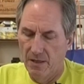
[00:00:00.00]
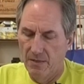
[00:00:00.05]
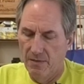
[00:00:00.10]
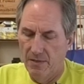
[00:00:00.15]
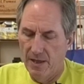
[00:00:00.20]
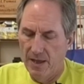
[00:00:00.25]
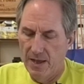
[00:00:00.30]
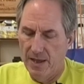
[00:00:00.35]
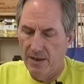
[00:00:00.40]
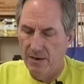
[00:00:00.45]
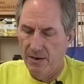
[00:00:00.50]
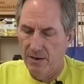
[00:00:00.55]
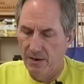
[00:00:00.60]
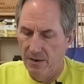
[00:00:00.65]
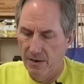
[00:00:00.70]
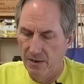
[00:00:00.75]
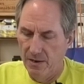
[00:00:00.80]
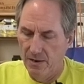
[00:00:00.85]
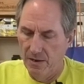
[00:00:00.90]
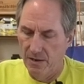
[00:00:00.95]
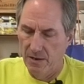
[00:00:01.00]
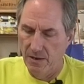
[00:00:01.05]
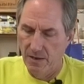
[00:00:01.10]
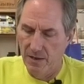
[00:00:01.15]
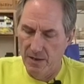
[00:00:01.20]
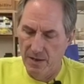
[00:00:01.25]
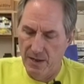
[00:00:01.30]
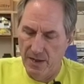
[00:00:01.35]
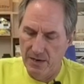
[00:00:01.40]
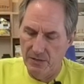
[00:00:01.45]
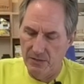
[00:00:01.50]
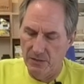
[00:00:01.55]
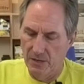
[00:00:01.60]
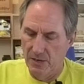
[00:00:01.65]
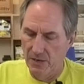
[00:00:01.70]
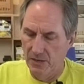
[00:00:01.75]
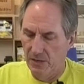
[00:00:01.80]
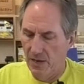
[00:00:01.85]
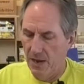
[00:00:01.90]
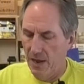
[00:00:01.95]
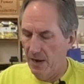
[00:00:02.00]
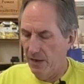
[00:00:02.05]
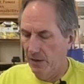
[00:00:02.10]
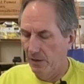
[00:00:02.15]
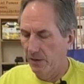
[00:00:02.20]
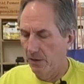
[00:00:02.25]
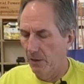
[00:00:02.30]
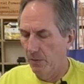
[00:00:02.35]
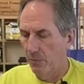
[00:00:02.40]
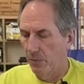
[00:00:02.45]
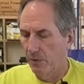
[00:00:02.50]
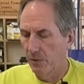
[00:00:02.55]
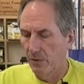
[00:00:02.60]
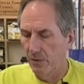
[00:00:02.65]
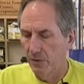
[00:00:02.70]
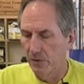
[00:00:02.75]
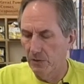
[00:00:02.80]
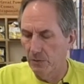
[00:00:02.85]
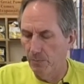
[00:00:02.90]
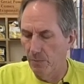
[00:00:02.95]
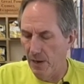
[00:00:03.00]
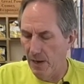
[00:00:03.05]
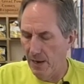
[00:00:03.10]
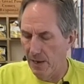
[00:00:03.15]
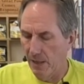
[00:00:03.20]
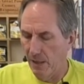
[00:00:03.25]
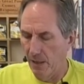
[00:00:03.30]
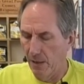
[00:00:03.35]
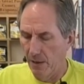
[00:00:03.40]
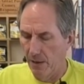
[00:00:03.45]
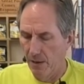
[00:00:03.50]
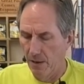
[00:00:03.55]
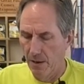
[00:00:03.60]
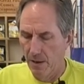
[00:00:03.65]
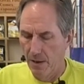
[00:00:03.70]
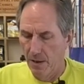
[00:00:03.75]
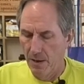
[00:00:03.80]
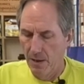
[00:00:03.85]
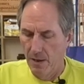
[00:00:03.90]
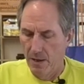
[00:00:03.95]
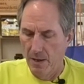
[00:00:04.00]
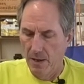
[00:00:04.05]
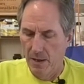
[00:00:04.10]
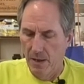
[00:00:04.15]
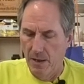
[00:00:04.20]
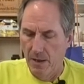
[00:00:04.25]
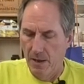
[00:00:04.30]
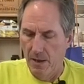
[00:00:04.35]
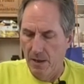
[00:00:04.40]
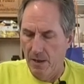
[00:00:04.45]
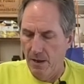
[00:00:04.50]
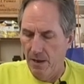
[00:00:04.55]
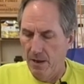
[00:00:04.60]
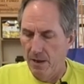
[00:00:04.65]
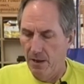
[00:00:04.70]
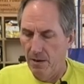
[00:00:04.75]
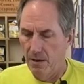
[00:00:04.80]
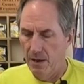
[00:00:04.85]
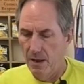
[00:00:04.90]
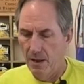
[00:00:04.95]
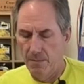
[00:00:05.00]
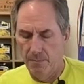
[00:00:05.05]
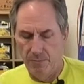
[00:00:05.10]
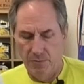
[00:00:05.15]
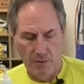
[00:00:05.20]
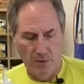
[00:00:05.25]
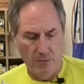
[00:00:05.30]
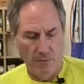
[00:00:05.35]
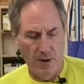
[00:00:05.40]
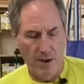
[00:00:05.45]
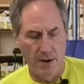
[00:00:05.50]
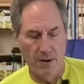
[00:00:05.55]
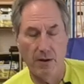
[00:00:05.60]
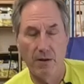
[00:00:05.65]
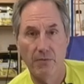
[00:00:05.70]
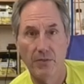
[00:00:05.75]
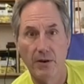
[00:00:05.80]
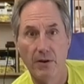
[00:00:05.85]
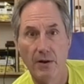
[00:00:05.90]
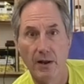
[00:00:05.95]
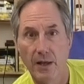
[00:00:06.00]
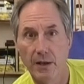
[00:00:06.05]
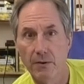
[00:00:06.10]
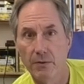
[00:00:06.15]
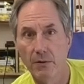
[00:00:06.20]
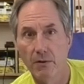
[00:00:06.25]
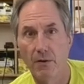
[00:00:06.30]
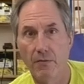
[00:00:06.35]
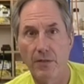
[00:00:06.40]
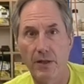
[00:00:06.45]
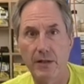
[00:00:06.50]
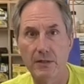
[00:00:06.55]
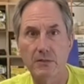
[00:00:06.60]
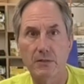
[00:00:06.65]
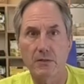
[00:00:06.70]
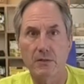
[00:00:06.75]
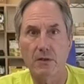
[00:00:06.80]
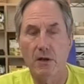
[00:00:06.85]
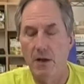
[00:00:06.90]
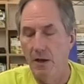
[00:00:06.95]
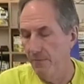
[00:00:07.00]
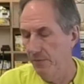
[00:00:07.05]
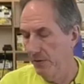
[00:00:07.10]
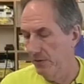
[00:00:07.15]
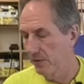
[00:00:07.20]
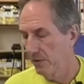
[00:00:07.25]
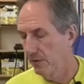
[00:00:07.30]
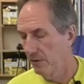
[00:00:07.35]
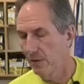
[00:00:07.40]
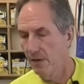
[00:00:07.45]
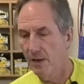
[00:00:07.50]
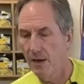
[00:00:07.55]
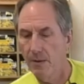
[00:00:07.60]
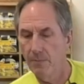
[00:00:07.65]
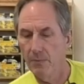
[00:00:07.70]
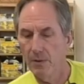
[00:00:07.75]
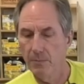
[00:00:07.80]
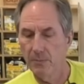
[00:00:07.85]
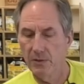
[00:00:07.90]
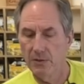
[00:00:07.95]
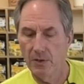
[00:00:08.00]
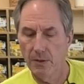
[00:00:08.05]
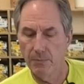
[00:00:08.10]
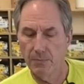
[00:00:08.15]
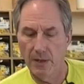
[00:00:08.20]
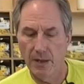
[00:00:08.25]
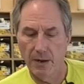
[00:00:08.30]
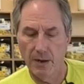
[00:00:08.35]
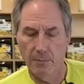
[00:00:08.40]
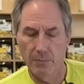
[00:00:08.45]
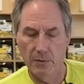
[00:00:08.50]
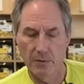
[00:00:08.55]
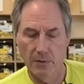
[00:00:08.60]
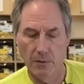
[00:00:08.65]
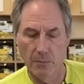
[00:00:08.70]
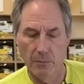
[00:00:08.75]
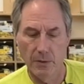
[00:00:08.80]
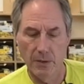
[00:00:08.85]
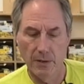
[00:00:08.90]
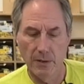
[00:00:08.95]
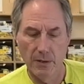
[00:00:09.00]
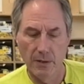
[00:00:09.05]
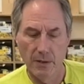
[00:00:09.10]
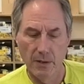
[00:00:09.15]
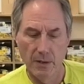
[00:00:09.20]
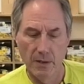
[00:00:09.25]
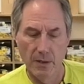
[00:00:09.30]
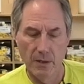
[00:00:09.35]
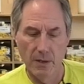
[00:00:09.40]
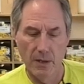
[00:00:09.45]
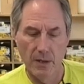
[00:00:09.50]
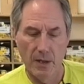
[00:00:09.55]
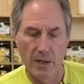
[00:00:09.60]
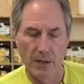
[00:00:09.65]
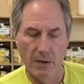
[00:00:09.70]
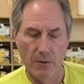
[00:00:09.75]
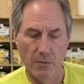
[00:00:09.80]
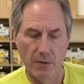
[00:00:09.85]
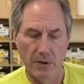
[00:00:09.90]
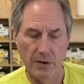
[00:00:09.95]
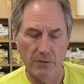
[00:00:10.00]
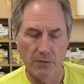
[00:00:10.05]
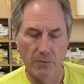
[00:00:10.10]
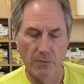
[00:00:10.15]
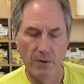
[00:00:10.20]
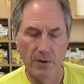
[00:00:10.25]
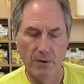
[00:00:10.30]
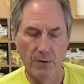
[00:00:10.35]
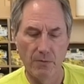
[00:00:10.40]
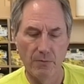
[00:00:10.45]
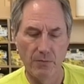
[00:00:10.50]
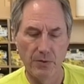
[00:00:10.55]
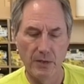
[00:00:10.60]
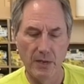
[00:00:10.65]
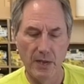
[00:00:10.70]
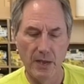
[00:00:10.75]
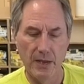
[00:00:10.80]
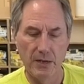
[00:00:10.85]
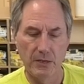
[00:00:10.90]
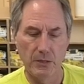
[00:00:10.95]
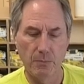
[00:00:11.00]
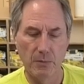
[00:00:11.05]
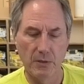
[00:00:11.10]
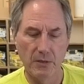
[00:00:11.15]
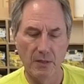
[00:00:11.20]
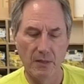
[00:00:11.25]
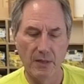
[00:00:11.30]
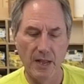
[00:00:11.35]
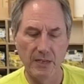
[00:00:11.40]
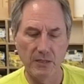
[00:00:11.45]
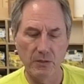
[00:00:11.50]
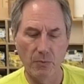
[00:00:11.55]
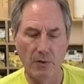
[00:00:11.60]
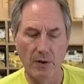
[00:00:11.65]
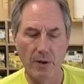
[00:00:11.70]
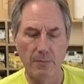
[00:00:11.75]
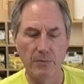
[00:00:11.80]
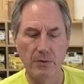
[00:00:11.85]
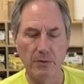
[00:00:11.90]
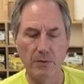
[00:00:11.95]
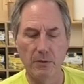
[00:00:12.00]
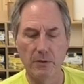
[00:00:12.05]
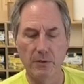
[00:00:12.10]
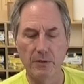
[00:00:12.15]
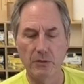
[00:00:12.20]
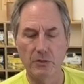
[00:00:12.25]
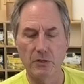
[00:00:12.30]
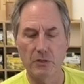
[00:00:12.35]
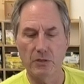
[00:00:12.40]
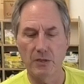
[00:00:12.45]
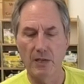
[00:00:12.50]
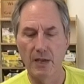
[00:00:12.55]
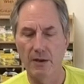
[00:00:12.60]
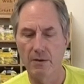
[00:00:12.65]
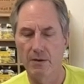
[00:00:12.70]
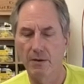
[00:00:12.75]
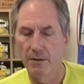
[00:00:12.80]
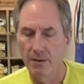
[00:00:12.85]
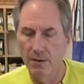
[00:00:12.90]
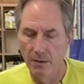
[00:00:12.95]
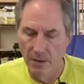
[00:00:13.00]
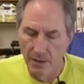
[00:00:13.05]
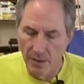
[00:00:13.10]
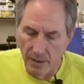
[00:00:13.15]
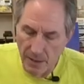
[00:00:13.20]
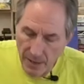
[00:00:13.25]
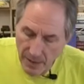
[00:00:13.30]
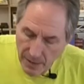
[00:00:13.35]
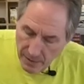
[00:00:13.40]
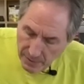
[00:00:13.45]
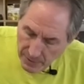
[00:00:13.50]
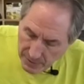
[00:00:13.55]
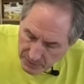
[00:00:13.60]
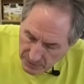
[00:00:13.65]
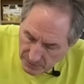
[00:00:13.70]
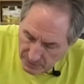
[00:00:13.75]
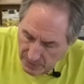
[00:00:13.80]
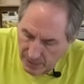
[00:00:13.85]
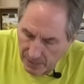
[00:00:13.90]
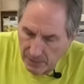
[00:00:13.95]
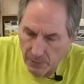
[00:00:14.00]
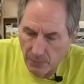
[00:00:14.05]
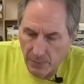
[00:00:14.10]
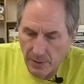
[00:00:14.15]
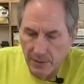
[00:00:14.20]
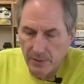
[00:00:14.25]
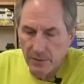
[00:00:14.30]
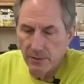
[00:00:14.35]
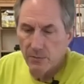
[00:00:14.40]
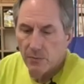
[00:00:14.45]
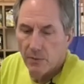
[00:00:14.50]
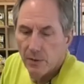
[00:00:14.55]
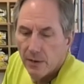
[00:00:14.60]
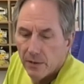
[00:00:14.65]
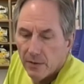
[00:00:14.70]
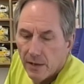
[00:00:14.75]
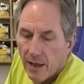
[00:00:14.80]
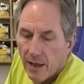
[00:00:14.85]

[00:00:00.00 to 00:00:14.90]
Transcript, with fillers: that I actually can take a little with this bottle and, and put it right on there. I don't know if that's obvious to the camera. Let me tip that up a little bit. I don't want it to run over the edge, but that's what I'm doing. It's just getting, and that's exactly what I did want it to